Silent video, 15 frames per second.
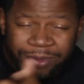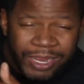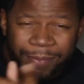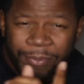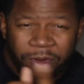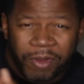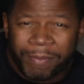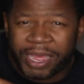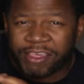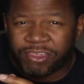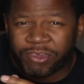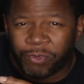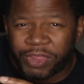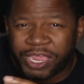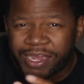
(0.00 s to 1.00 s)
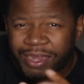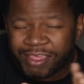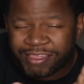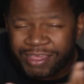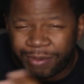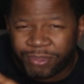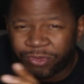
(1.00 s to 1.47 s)
up on my screen as
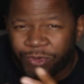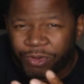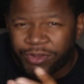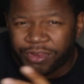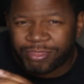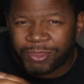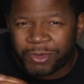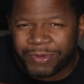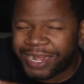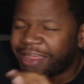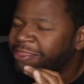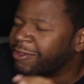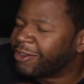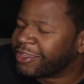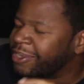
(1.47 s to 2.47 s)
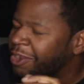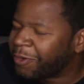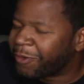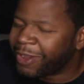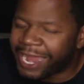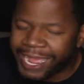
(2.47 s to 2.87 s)
I was scrolling through and I thought, you know what,